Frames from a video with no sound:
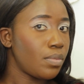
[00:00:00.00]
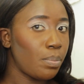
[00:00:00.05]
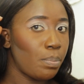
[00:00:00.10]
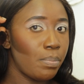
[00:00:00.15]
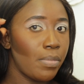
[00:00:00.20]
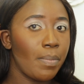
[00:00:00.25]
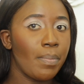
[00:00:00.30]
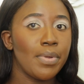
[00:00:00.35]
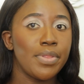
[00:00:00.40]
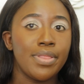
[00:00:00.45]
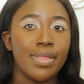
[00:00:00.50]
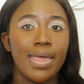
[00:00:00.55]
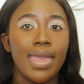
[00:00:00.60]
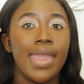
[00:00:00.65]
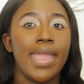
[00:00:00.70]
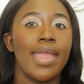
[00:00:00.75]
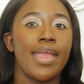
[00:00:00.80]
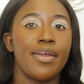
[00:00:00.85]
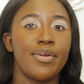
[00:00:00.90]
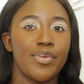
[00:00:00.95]
me put the
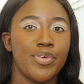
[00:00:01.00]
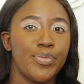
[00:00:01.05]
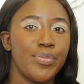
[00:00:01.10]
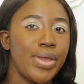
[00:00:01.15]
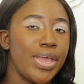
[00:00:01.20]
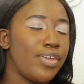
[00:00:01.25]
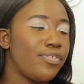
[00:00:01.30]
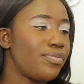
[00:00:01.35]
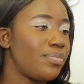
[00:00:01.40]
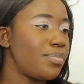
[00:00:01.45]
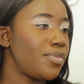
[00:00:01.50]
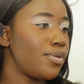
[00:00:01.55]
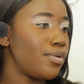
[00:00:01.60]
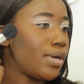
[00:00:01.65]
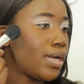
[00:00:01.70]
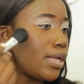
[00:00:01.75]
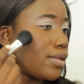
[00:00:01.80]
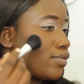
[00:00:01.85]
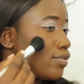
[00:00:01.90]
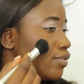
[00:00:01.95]
hair away from you
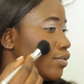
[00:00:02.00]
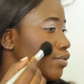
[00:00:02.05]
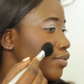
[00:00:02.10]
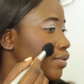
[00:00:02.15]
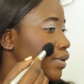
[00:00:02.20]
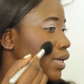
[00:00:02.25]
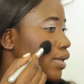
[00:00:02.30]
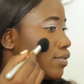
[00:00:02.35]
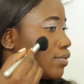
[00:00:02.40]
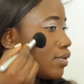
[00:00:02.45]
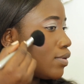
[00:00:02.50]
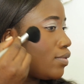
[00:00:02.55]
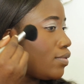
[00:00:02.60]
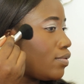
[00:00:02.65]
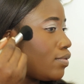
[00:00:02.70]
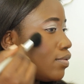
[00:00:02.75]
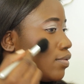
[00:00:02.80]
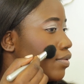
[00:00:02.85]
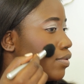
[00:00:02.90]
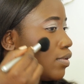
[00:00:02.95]
guys so you guys can
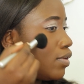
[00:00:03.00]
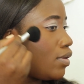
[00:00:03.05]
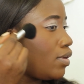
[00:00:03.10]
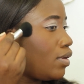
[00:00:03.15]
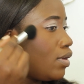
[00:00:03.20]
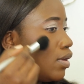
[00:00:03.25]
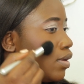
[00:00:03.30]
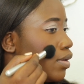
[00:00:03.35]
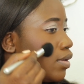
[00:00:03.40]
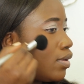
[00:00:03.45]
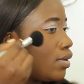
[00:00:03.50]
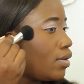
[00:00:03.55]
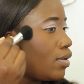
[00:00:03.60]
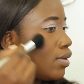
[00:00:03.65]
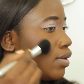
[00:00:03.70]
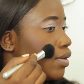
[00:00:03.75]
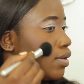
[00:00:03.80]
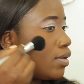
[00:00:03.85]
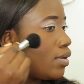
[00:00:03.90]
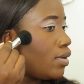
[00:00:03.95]
see
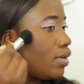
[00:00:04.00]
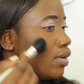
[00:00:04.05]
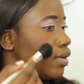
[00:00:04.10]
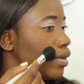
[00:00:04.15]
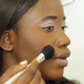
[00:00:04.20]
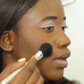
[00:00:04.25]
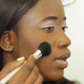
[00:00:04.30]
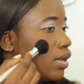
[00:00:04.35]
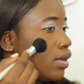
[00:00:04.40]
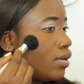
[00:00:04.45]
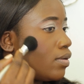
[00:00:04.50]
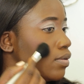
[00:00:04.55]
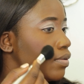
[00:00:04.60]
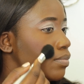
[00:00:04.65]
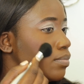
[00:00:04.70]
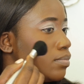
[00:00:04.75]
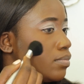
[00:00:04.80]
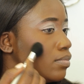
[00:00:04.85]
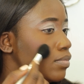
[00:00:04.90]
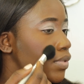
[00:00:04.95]
how
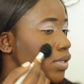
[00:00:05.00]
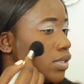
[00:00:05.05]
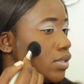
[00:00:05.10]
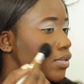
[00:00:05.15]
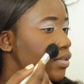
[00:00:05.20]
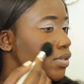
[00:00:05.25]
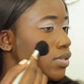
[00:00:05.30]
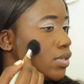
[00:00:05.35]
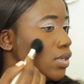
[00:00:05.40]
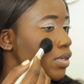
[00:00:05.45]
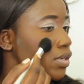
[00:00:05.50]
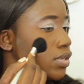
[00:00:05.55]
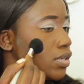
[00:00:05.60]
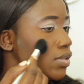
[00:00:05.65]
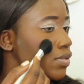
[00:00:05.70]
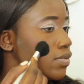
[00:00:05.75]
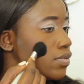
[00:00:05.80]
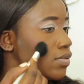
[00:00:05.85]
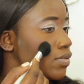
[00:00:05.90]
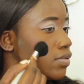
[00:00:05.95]
amazing that
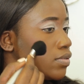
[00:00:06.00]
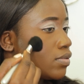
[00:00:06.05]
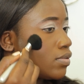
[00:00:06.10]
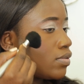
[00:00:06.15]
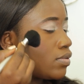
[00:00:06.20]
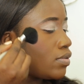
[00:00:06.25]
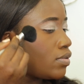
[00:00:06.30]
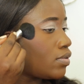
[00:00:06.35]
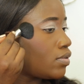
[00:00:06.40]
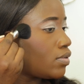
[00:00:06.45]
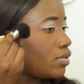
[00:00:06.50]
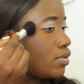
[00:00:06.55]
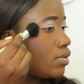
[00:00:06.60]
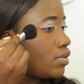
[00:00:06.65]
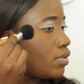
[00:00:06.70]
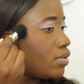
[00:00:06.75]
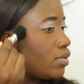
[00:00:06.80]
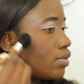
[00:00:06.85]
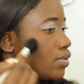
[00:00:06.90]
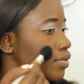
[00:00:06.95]
is
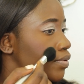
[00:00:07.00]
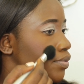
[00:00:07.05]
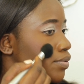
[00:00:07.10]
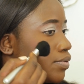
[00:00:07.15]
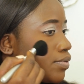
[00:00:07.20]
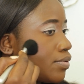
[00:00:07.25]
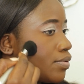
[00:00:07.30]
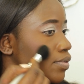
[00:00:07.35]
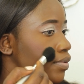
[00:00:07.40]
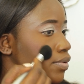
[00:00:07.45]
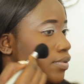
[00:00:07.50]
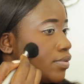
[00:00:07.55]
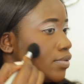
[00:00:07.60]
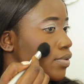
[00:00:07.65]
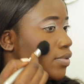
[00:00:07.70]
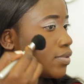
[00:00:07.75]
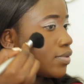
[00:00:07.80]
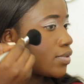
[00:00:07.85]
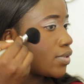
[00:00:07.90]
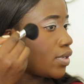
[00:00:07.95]
on
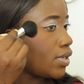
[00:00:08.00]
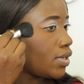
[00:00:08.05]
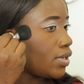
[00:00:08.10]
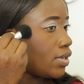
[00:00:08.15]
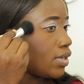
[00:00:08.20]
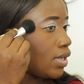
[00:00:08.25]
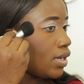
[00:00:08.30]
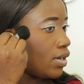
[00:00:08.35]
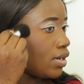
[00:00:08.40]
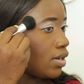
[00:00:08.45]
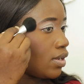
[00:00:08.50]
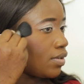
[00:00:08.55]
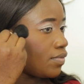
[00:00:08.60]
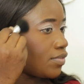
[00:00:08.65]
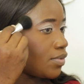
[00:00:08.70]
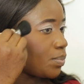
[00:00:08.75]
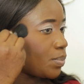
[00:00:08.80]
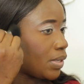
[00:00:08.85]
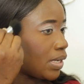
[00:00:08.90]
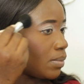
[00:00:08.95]
the skin. I love
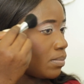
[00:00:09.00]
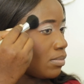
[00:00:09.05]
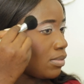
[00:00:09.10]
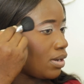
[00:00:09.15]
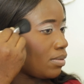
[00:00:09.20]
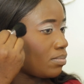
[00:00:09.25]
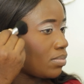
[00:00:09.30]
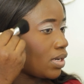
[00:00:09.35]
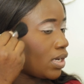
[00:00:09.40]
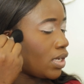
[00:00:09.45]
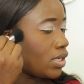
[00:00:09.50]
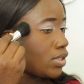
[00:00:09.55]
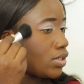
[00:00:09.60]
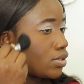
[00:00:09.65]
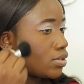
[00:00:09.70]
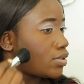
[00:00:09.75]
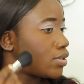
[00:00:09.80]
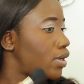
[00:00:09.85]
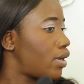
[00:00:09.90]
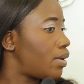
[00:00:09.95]
to bring my
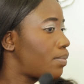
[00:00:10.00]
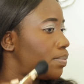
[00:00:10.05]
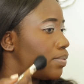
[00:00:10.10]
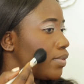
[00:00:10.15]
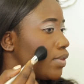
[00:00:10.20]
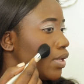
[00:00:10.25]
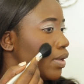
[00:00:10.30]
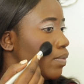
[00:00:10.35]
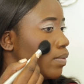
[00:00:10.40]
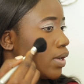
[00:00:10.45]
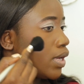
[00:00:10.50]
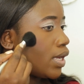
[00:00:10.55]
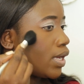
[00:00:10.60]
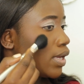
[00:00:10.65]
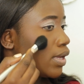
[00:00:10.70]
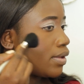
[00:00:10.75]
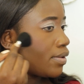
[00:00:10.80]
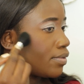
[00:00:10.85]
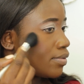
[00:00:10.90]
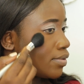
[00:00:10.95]
blushes up the way.